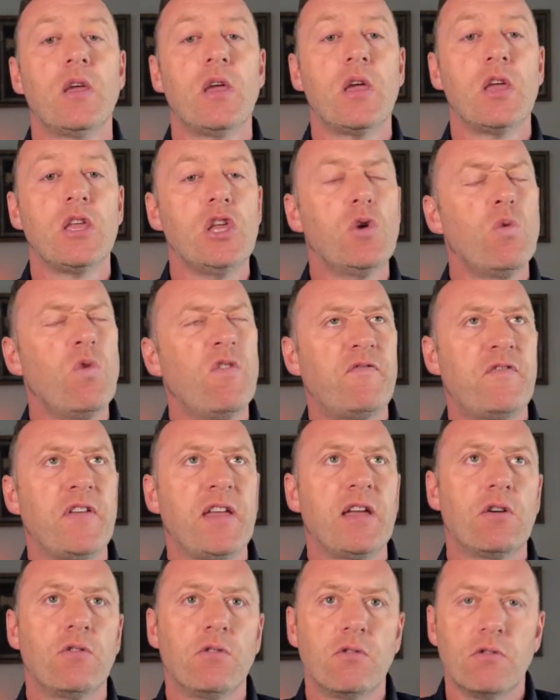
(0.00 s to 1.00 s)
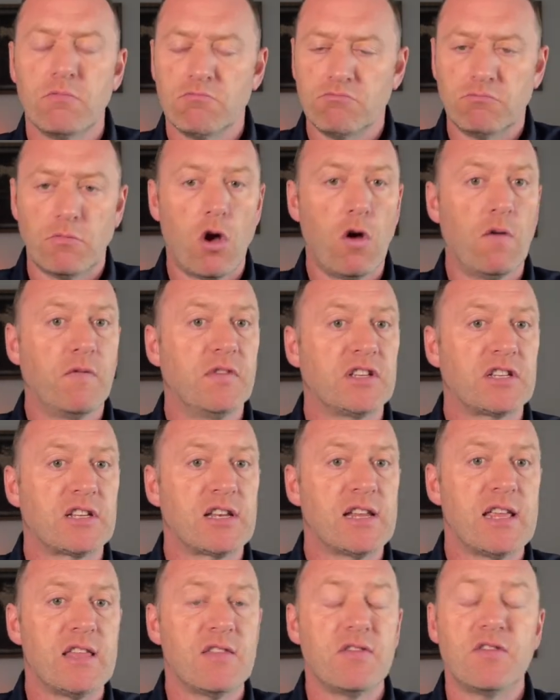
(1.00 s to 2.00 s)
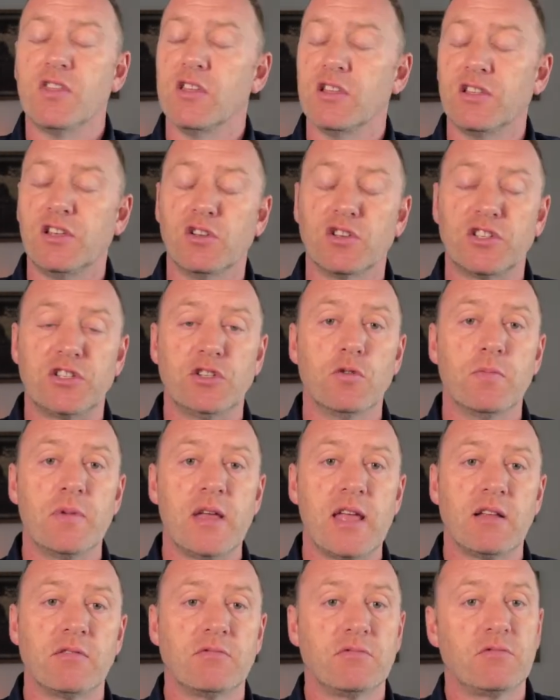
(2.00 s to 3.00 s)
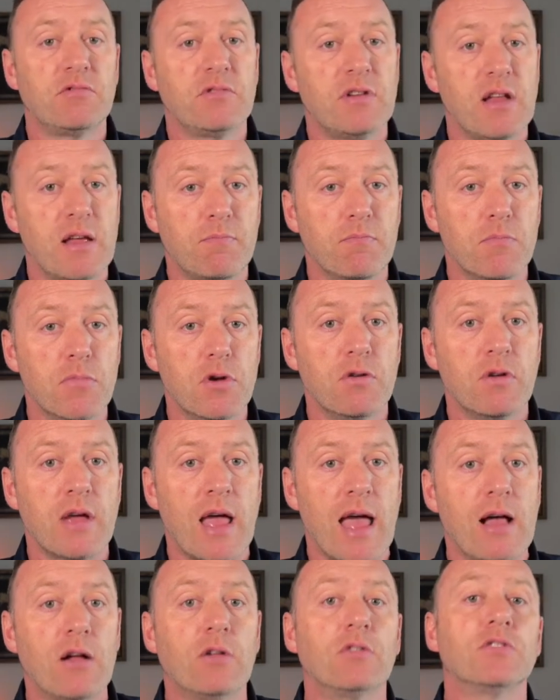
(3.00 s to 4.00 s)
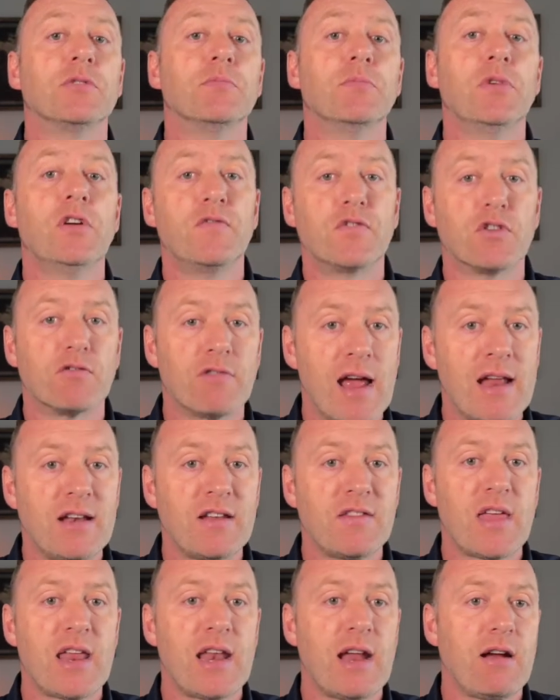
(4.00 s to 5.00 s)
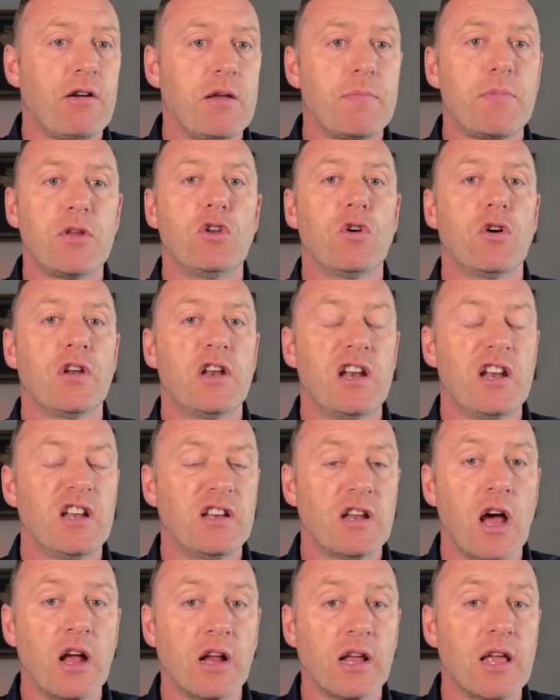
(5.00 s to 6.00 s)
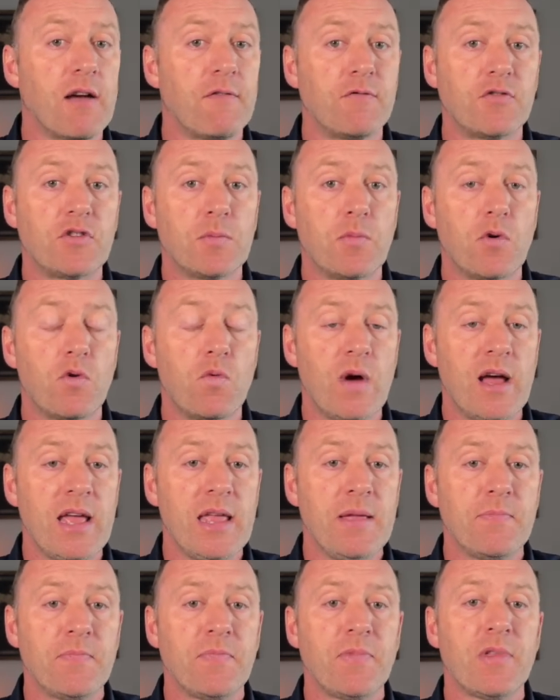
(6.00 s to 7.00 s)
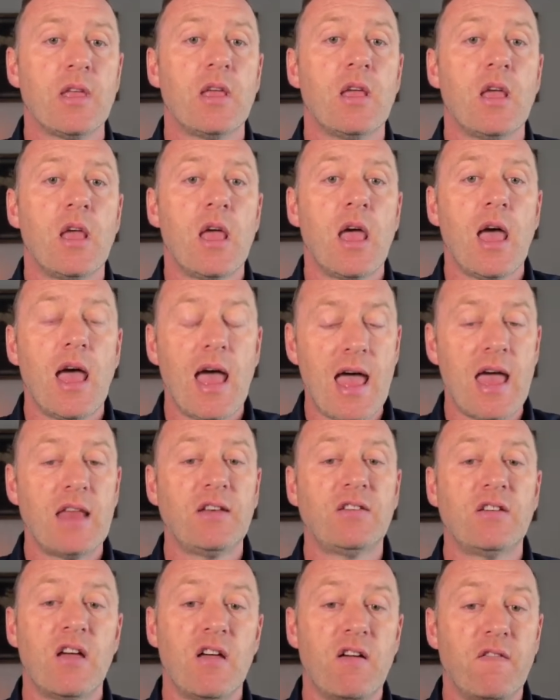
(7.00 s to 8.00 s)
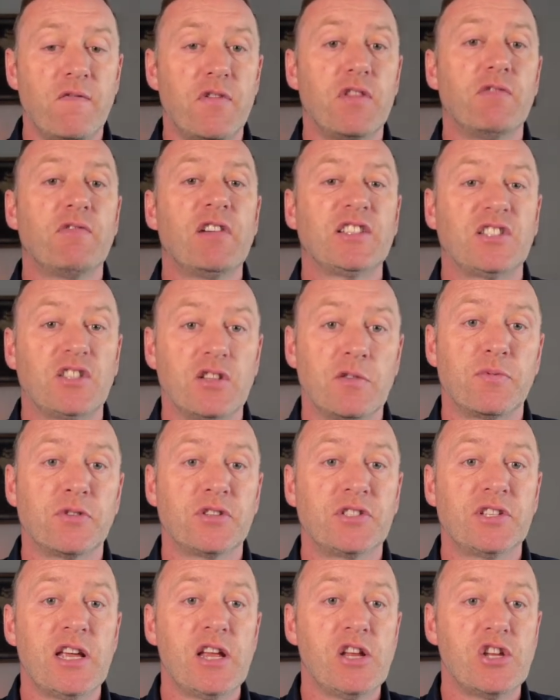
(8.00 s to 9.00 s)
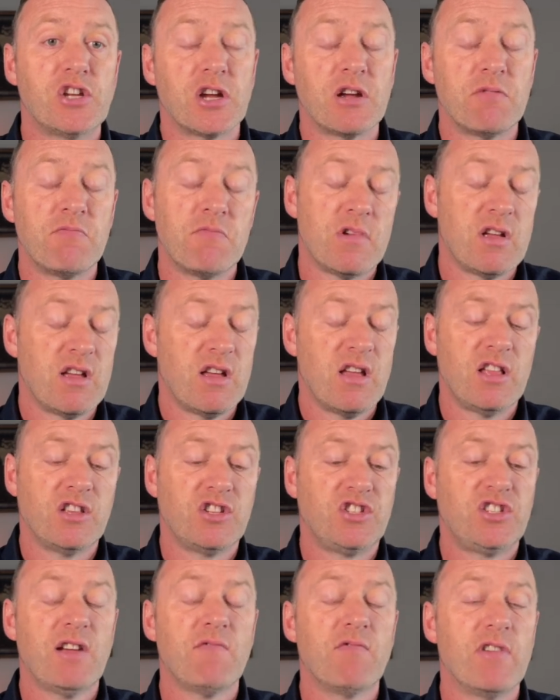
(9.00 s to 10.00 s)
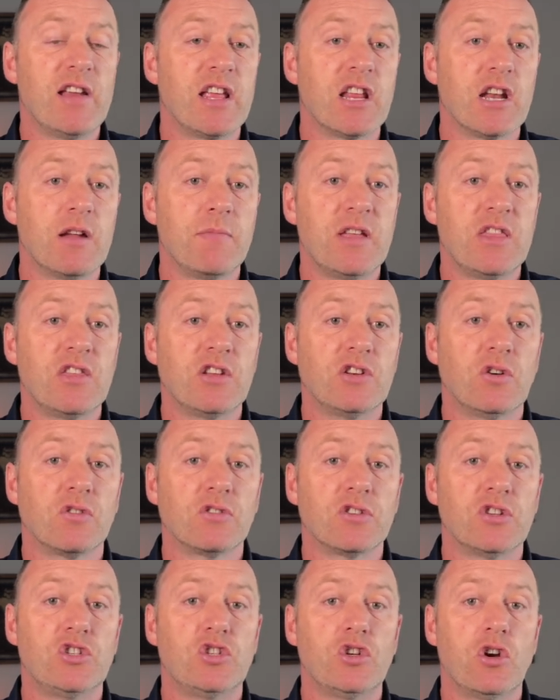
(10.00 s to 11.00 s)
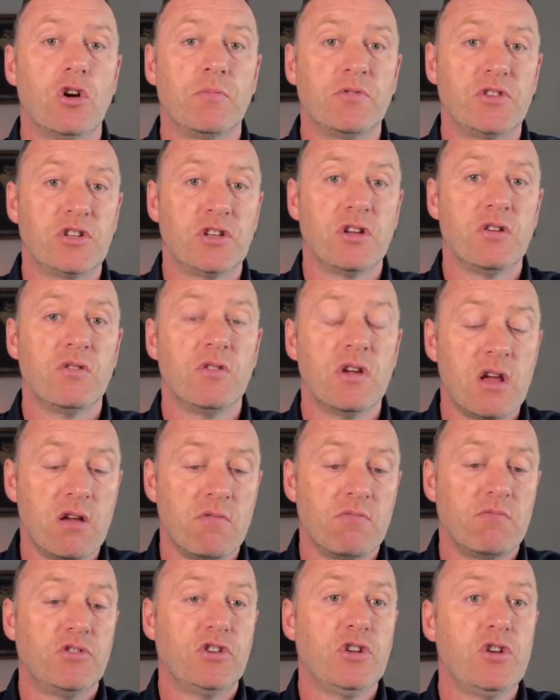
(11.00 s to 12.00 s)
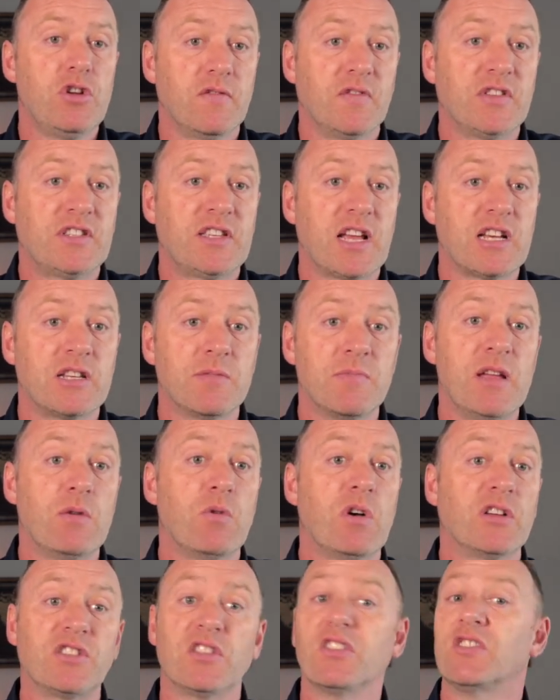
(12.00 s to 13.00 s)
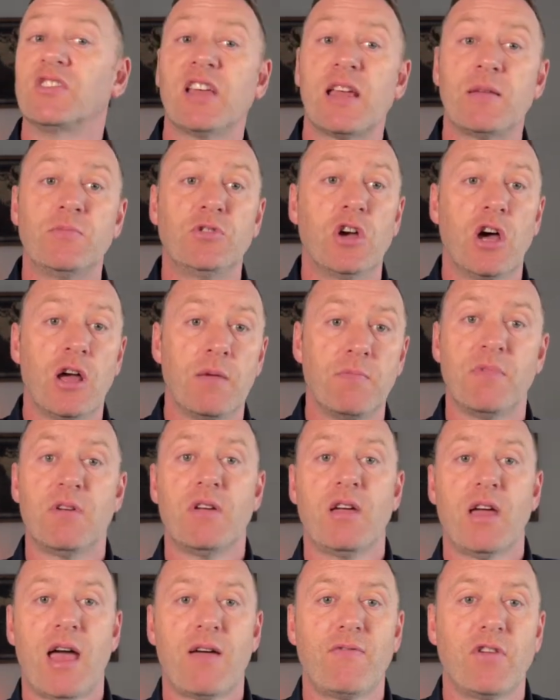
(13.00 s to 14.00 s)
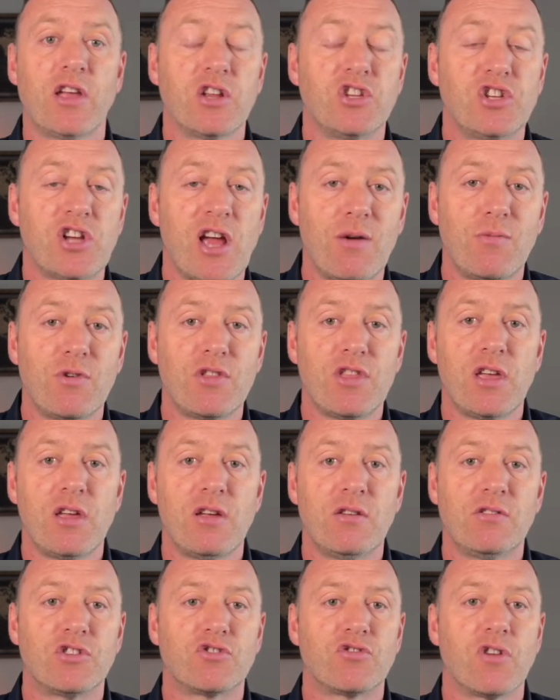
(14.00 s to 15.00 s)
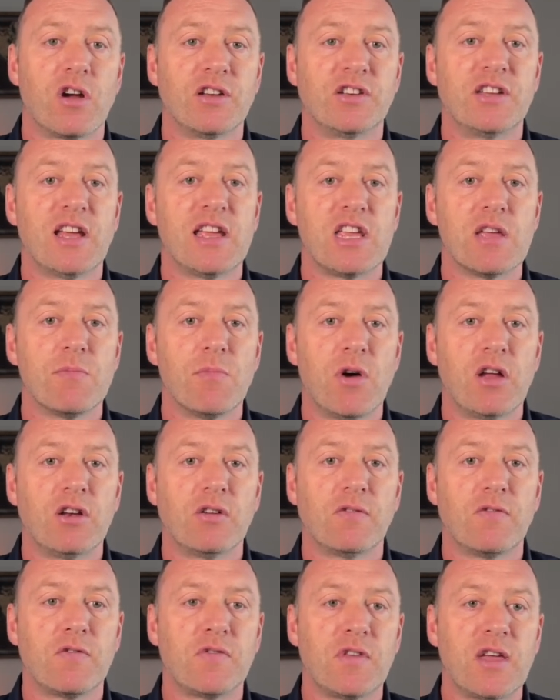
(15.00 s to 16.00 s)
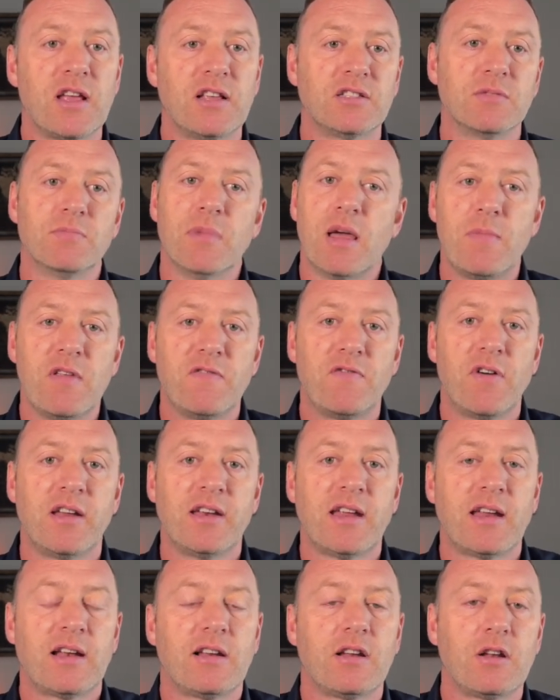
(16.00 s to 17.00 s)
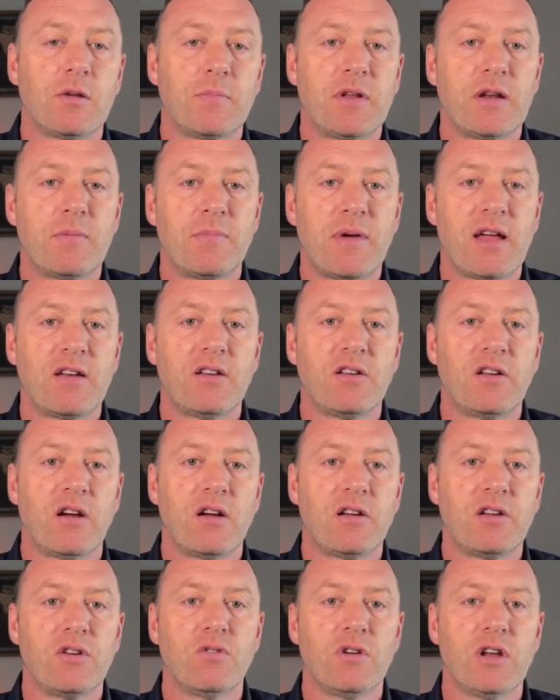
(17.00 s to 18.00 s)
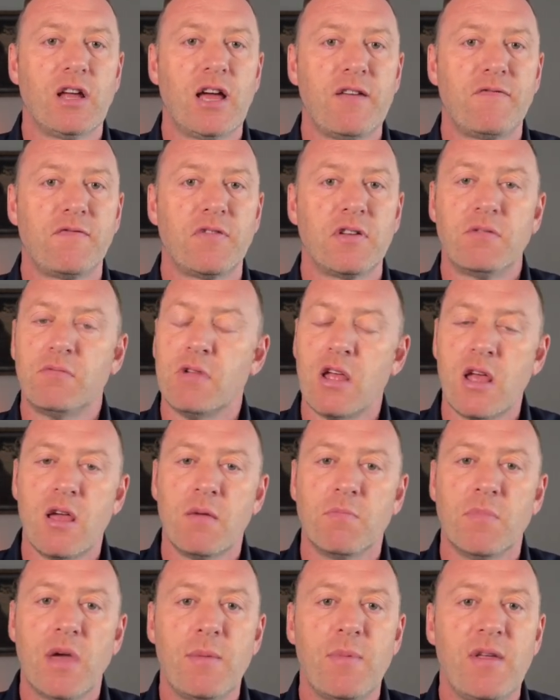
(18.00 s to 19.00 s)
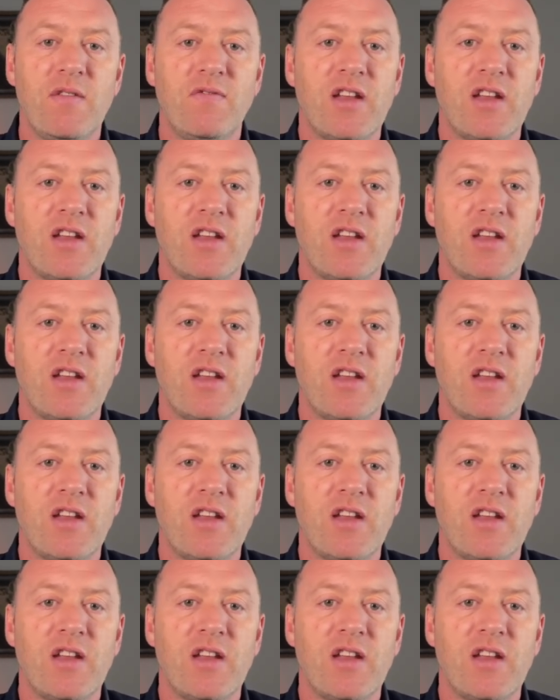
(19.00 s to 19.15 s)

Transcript: You will feel, obviously, that you're still being held and moved around in that area, but not in an uncomfortable way. And for the rest of the procedure, it's generally going to be the doctor's job to do your vasectomy whilst at the same time having a chat with you to try and take your mind off of things and maybe find out a little bit about your life and maybe even